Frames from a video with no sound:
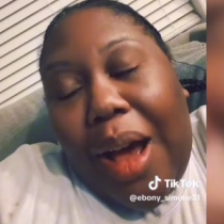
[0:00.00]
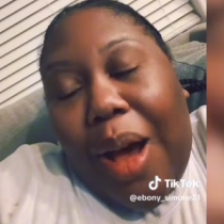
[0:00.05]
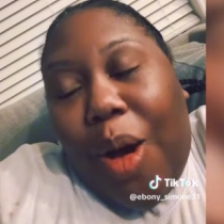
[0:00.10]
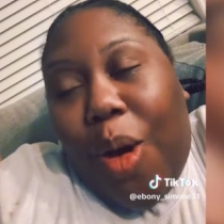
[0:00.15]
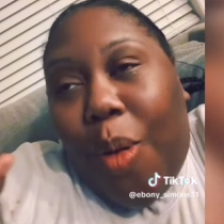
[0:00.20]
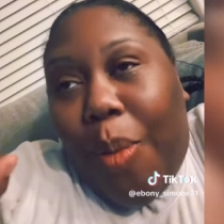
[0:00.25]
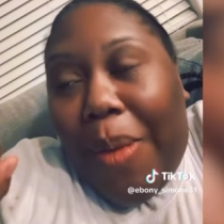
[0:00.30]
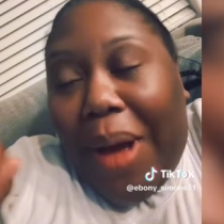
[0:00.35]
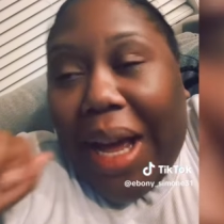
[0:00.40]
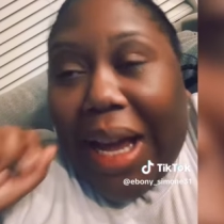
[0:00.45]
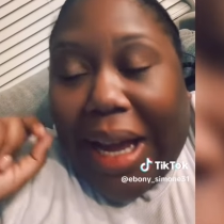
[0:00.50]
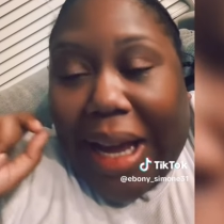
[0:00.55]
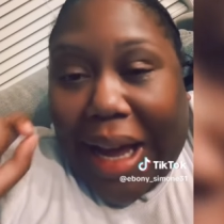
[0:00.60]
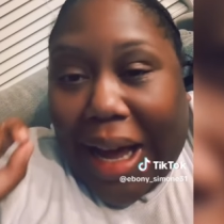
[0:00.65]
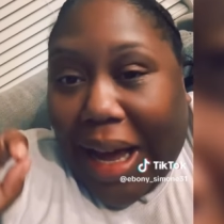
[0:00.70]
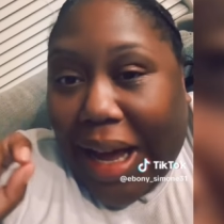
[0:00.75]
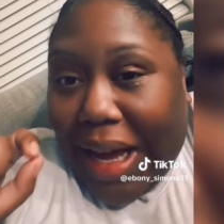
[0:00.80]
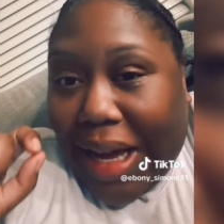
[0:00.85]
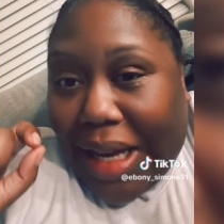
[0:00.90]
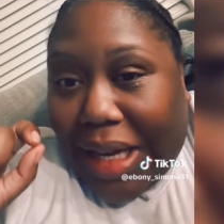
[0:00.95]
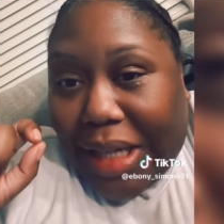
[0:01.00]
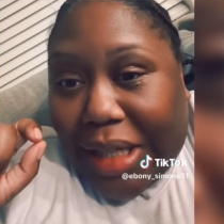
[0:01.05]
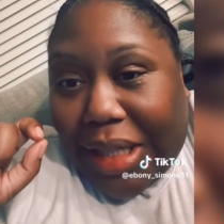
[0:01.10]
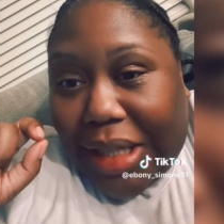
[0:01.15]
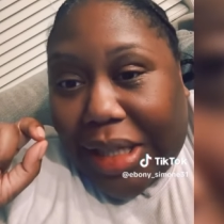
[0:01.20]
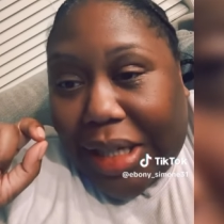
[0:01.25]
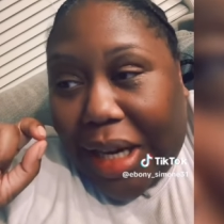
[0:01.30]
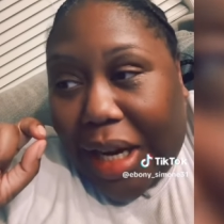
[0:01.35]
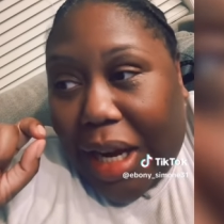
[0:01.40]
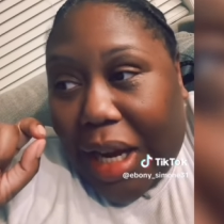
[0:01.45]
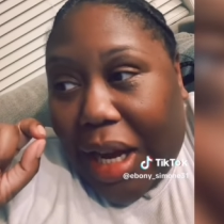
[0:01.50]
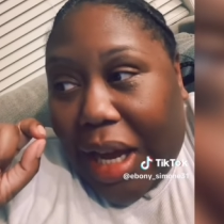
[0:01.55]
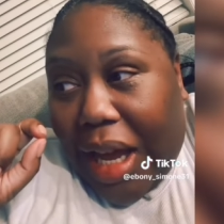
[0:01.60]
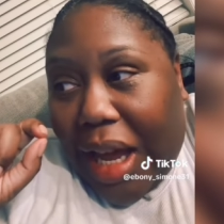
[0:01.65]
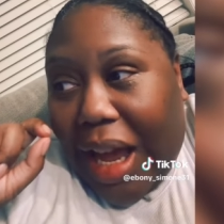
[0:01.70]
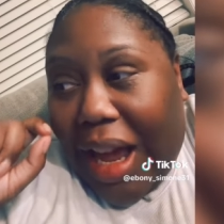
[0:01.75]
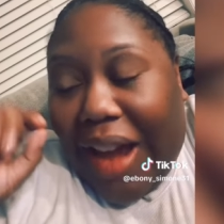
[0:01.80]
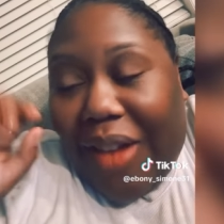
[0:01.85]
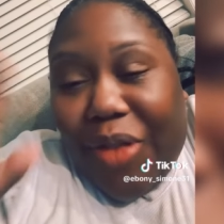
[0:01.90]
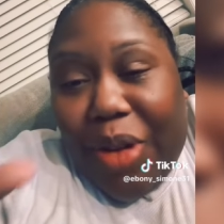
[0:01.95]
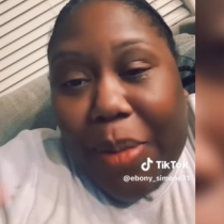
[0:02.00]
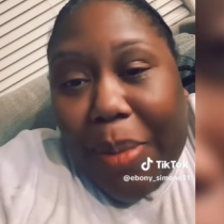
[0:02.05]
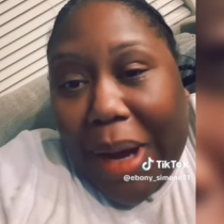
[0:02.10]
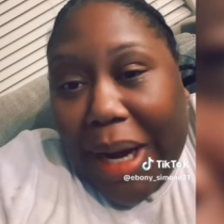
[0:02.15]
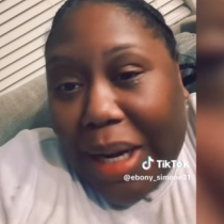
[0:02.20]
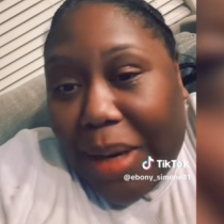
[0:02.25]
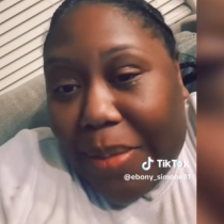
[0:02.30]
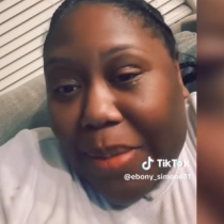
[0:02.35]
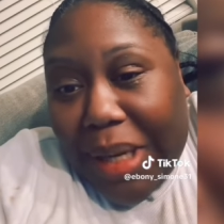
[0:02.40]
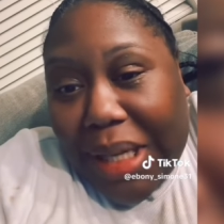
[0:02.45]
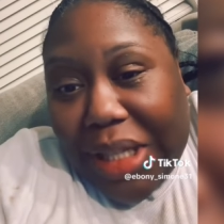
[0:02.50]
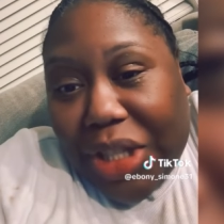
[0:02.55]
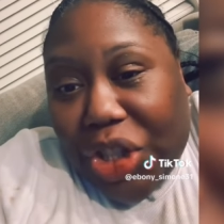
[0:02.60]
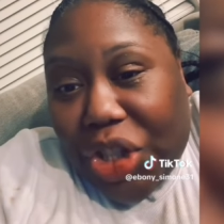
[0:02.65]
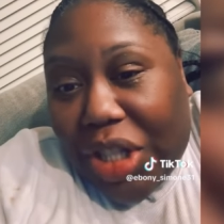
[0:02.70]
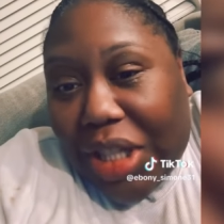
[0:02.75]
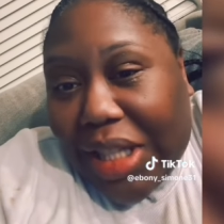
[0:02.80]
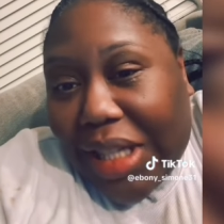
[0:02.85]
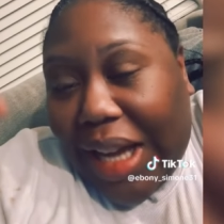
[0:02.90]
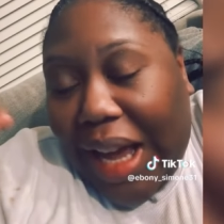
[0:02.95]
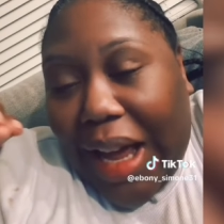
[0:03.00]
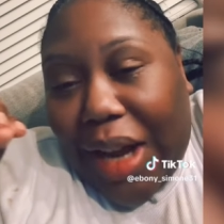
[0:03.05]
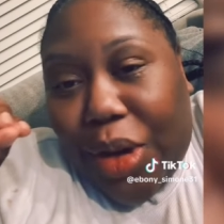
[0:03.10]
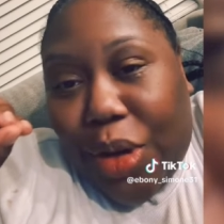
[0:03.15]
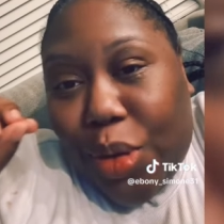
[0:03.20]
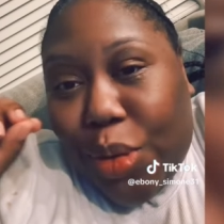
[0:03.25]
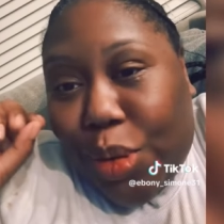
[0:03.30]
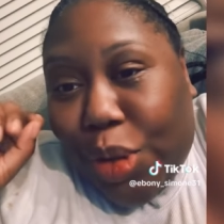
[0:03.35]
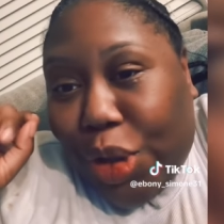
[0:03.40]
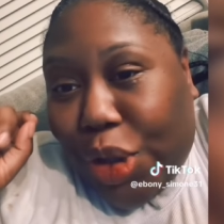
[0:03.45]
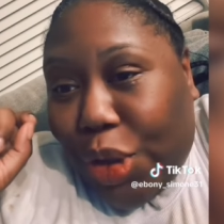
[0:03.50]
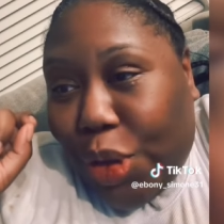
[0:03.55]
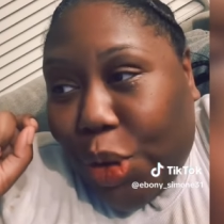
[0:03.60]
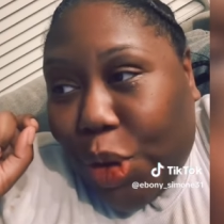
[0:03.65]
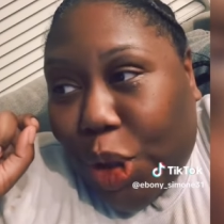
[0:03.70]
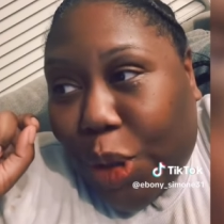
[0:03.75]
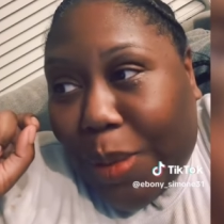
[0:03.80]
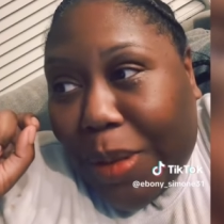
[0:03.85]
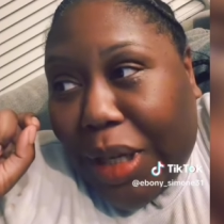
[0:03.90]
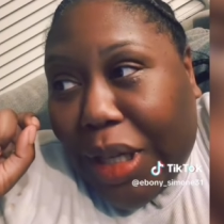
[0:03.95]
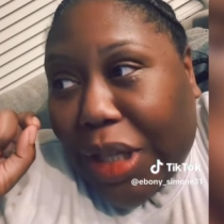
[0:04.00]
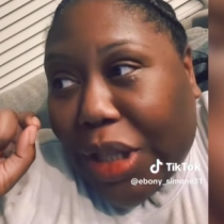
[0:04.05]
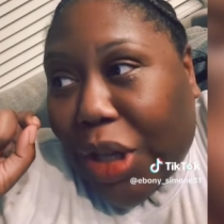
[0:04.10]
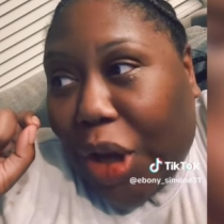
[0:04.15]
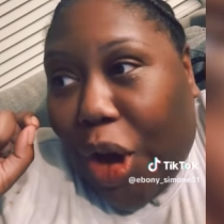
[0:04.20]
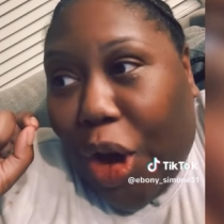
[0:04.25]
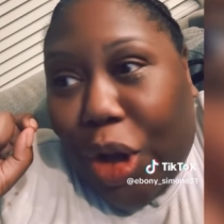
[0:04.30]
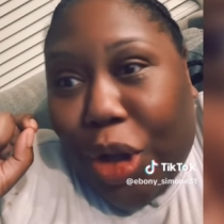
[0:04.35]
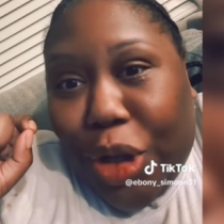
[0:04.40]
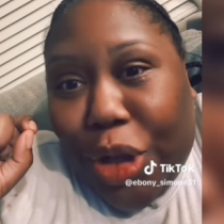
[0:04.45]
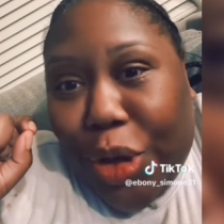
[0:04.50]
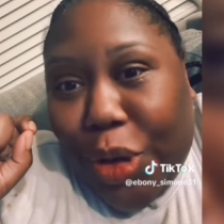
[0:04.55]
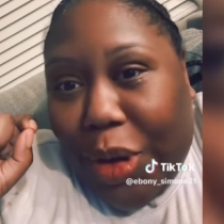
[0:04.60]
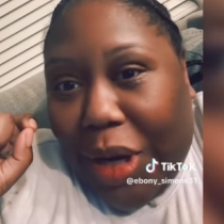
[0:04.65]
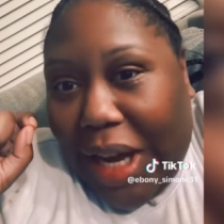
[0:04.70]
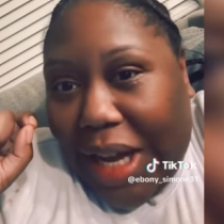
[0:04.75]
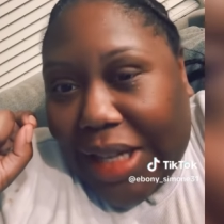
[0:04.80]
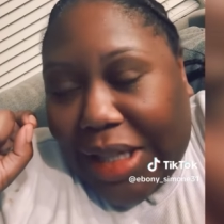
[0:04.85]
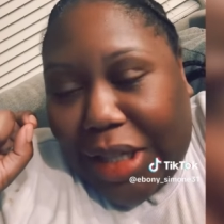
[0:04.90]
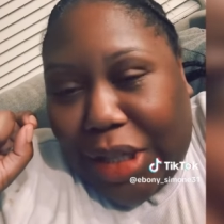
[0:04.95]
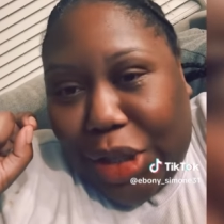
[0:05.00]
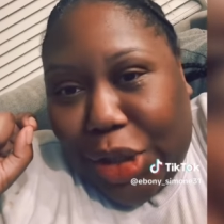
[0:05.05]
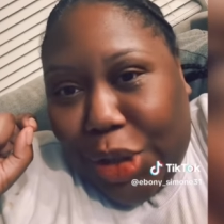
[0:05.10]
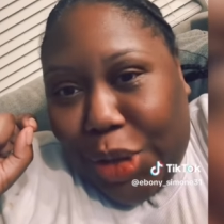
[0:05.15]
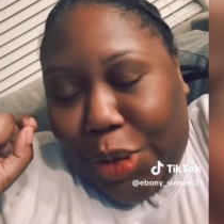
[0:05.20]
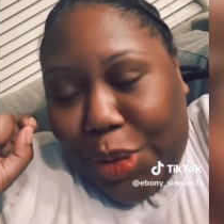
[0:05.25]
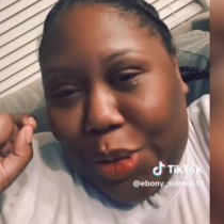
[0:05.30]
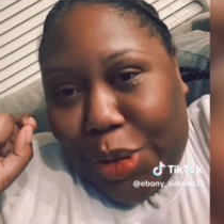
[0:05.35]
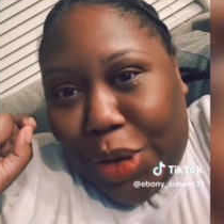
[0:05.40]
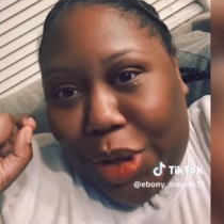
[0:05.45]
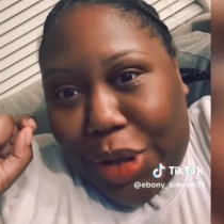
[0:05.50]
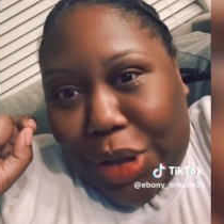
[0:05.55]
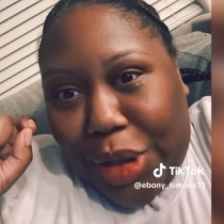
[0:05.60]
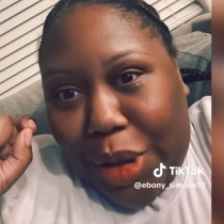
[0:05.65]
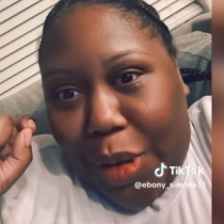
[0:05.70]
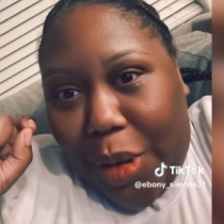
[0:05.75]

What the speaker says: "Oh my gosh, everybody must just got new shoes because all of you guys' shoes are so